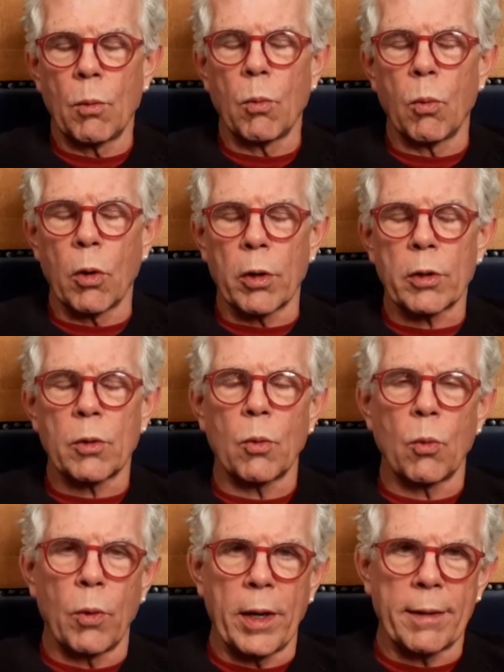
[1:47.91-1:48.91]
work
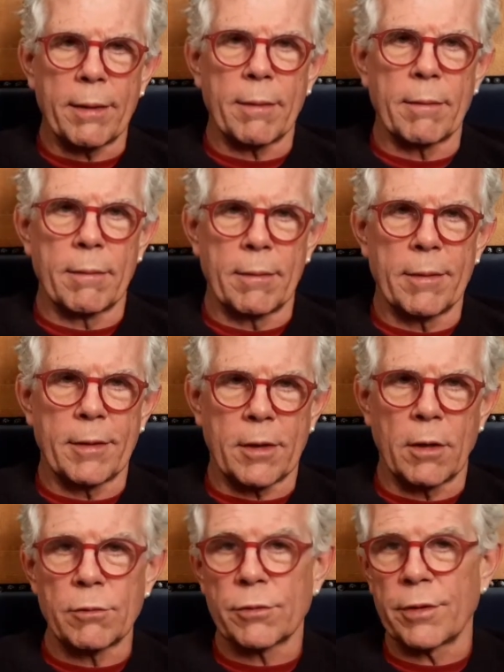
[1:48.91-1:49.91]
with the
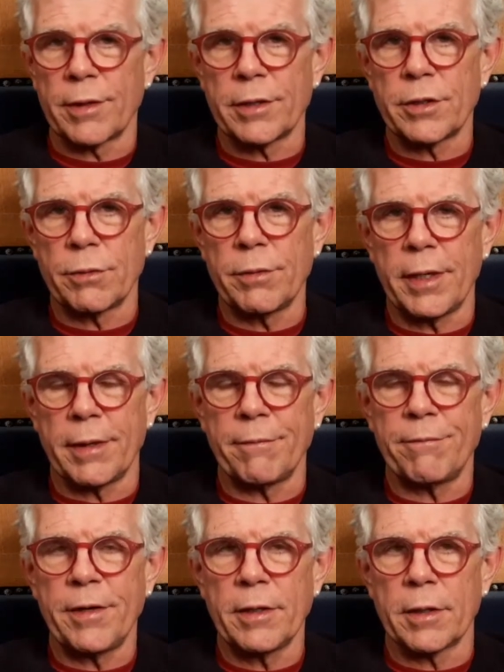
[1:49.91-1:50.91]
culture that you're in
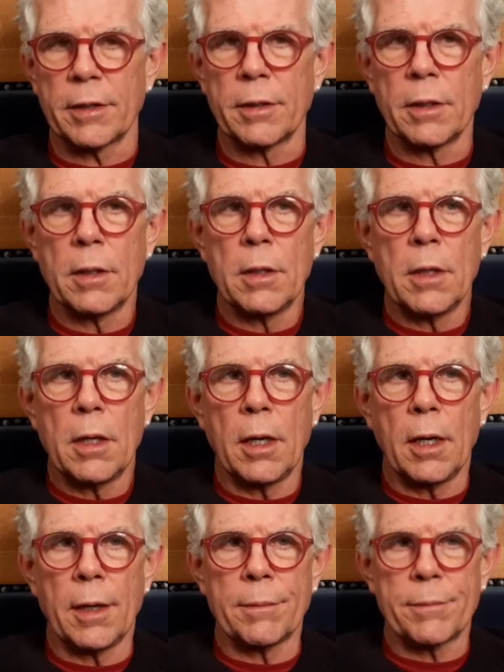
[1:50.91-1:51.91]
Finland,
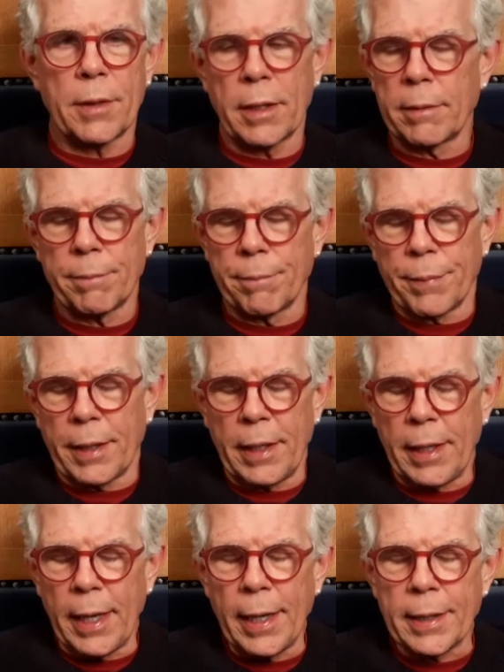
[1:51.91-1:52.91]
um, but
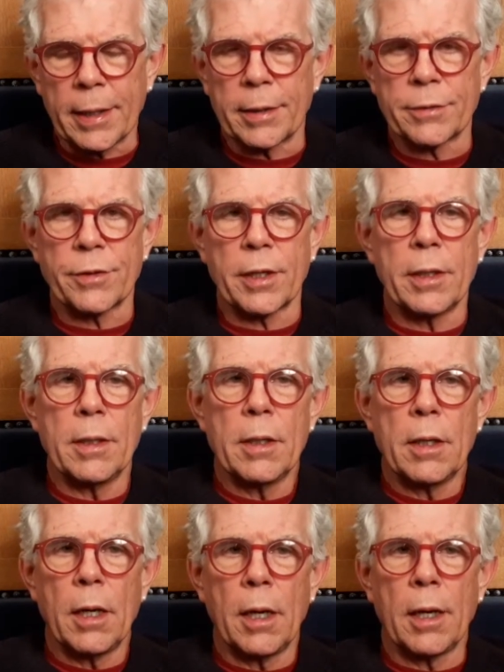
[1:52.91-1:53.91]
in any country.
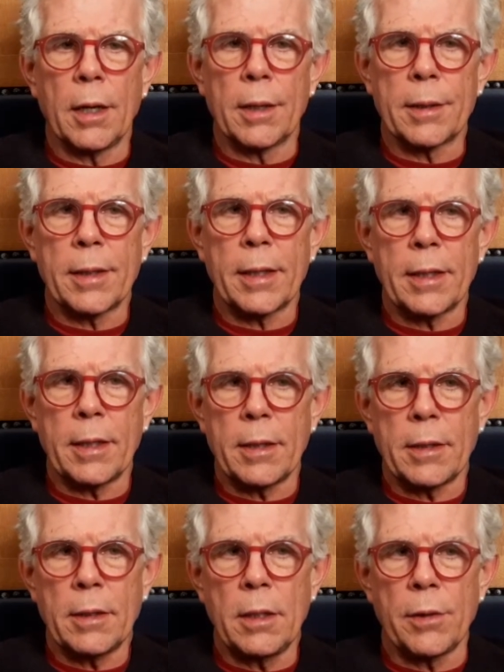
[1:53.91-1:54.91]
Uh,
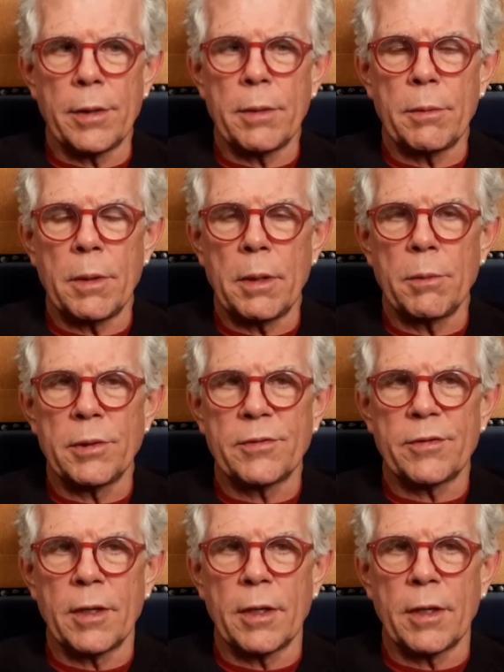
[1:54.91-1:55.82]
it was